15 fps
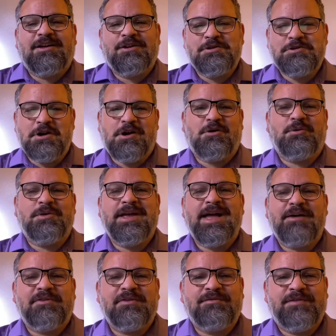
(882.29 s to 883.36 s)
No, we
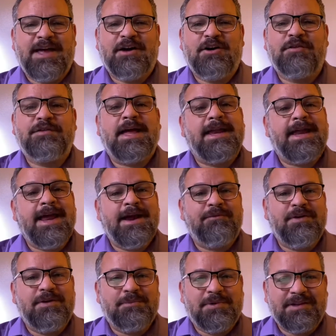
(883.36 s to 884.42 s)
have a veil that
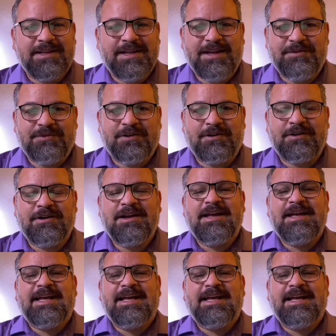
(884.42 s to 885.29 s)
every believer